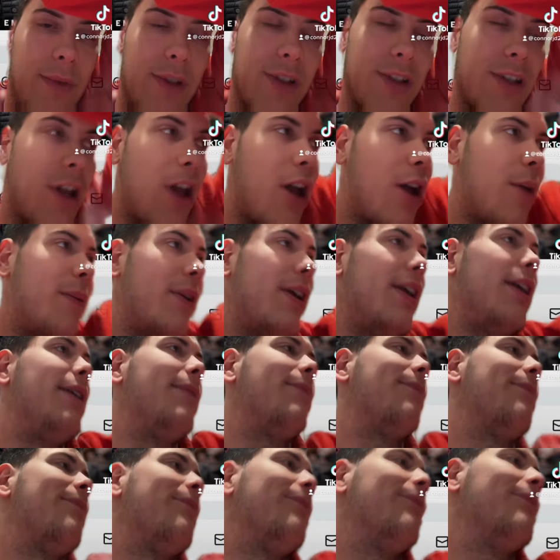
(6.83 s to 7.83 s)
Zerbi,
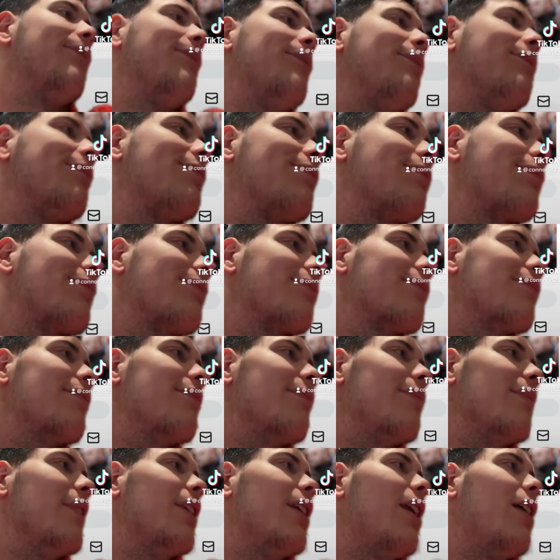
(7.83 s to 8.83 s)

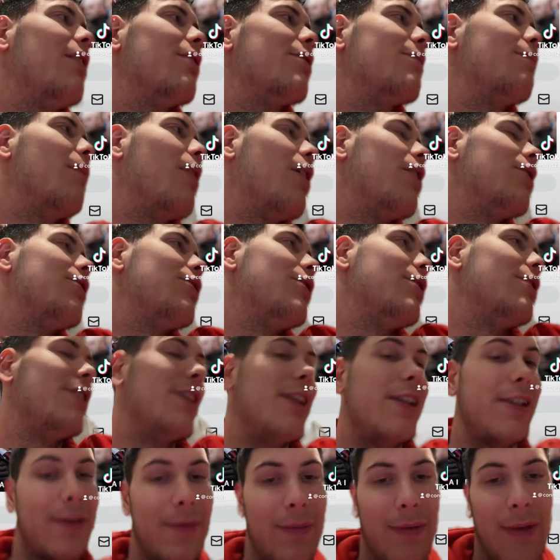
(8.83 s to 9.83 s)
as much as
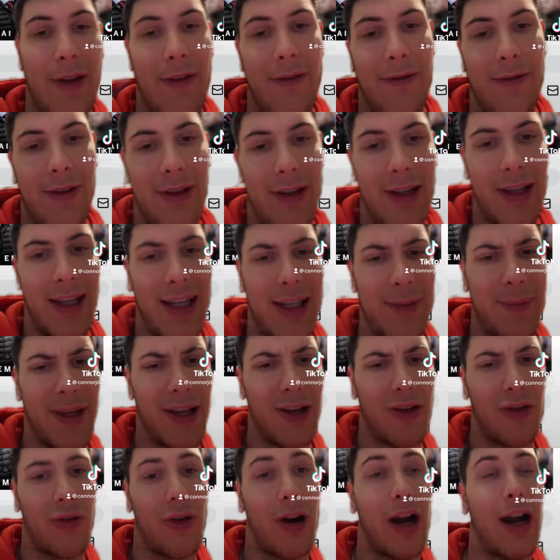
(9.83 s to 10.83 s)
he's he's
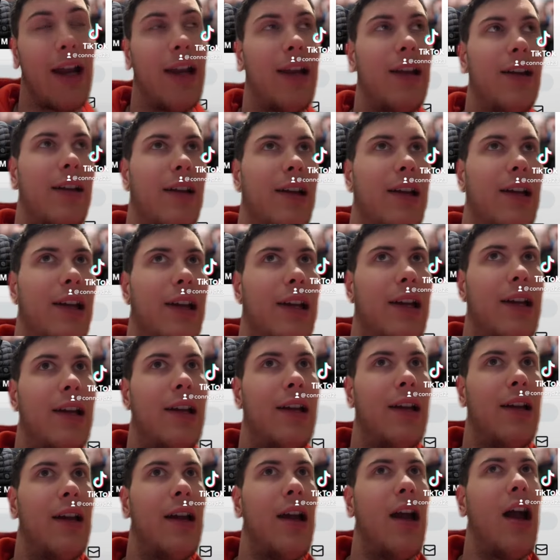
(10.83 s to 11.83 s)
been great,
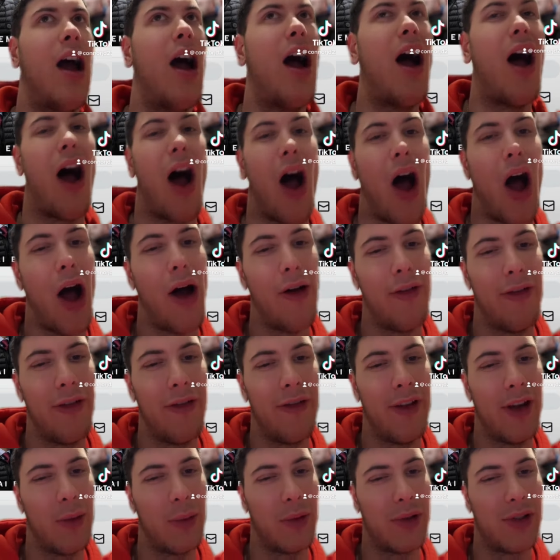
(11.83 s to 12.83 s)
half
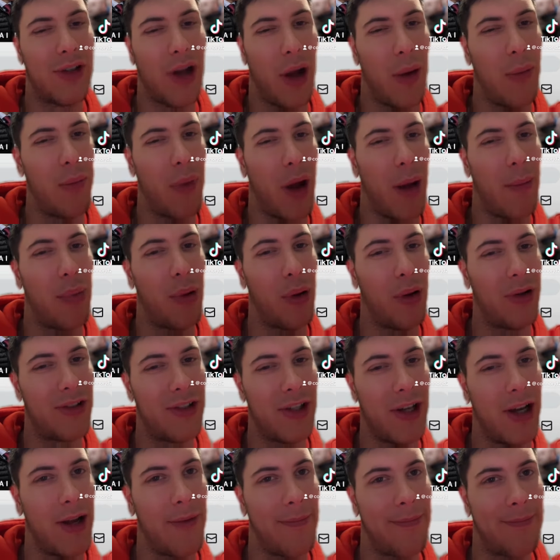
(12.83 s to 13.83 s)
of it was done by
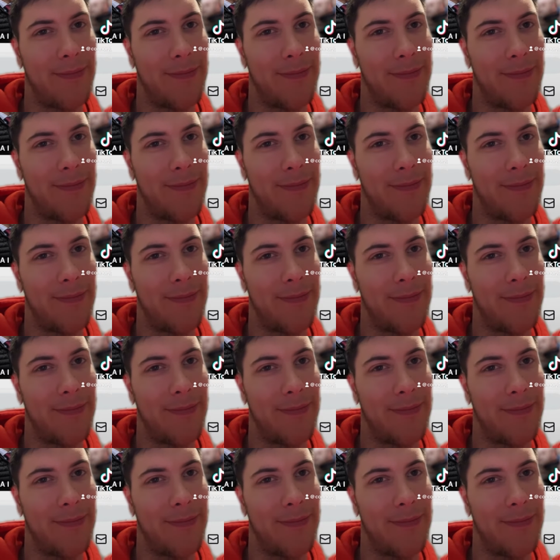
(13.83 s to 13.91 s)
Potter.